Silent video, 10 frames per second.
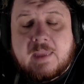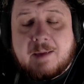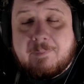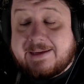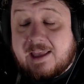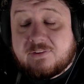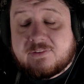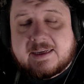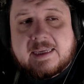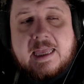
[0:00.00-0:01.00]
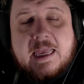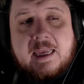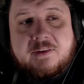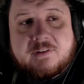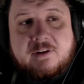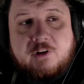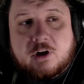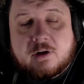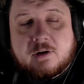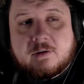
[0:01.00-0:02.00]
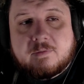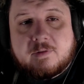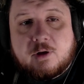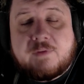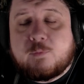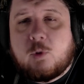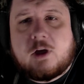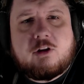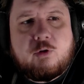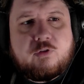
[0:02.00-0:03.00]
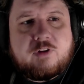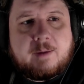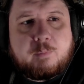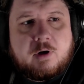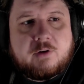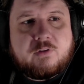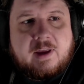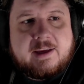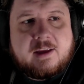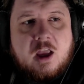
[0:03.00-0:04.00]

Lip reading: I guessing, is that if you get the one clue step where it's like,